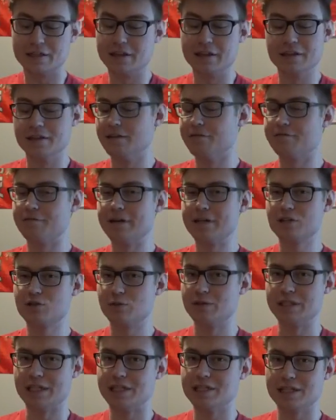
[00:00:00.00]
The defense
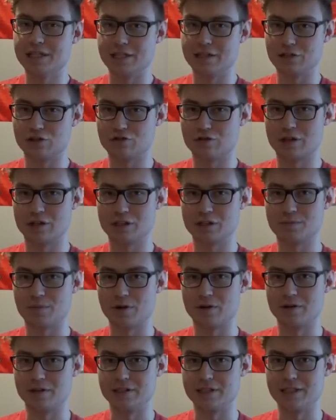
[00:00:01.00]
was easily the strongest
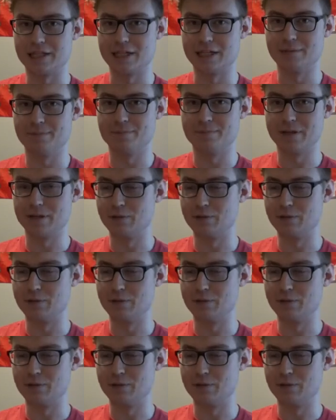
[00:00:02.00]
part of the team.